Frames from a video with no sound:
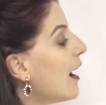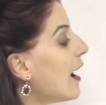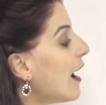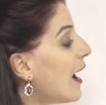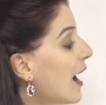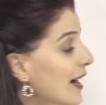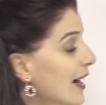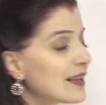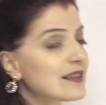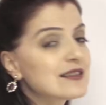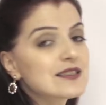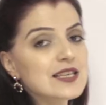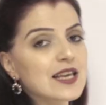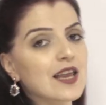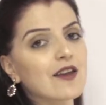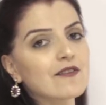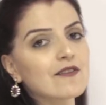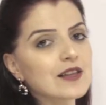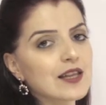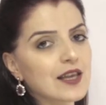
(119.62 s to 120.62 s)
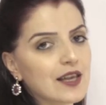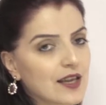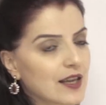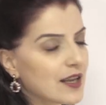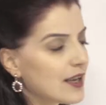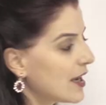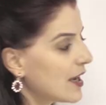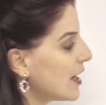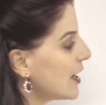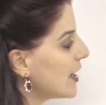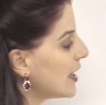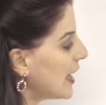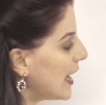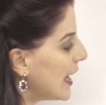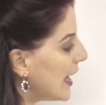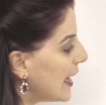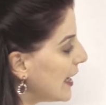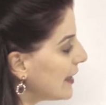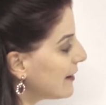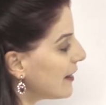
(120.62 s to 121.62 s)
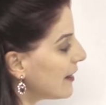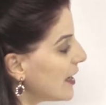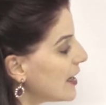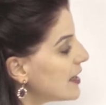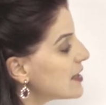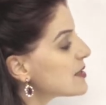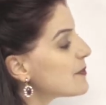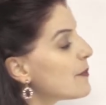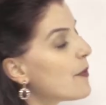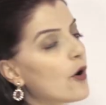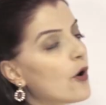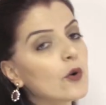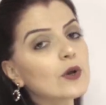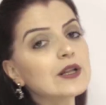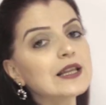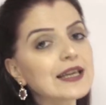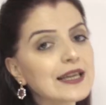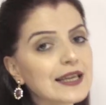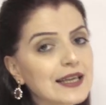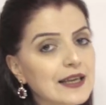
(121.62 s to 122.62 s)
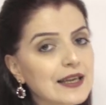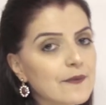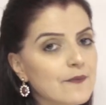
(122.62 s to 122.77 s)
actively it is boiling.